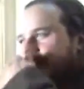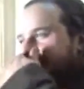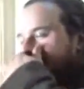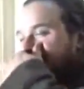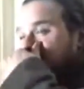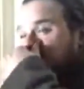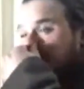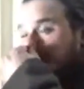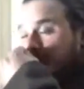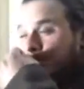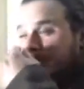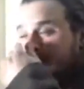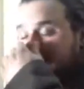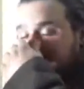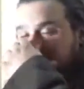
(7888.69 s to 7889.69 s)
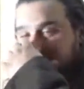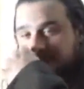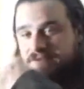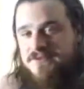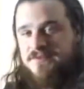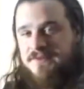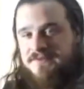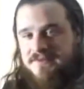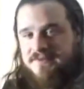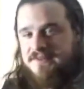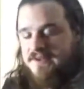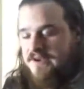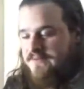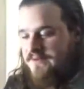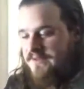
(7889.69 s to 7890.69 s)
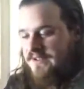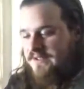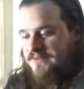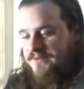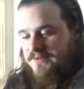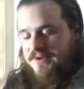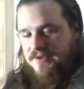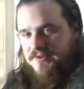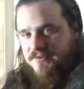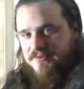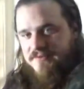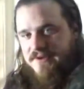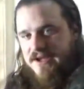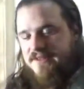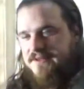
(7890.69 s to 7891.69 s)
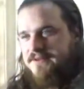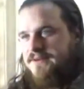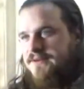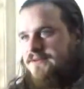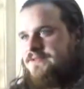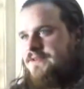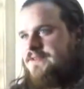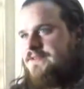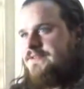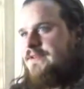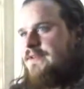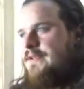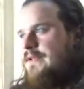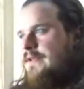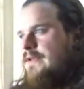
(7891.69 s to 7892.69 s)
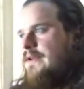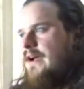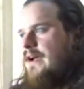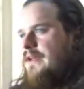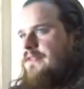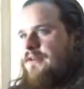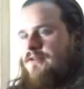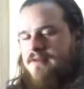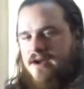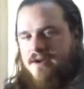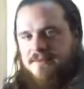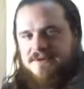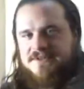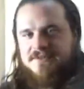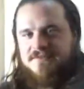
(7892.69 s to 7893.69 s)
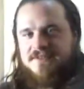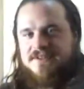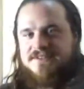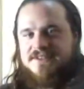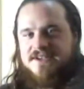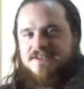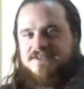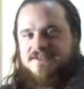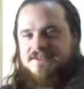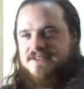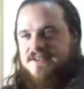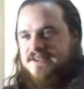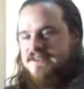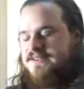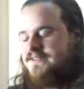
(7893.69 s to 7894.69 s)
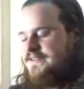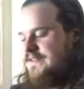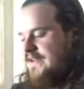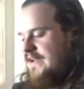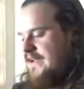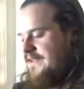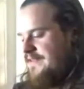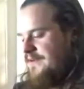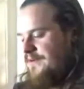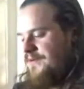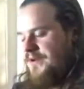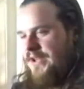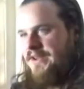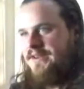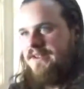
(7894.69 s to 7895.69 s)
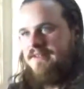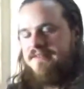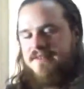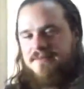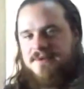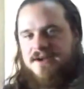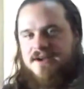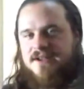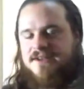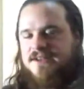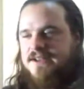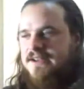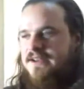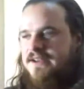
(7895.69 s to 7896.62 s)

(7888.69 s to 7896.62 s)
some of the oldest cultures we've discovered, like the old Indus Valley cultures, the Haramic civilizations, things in the old Indian subcontinent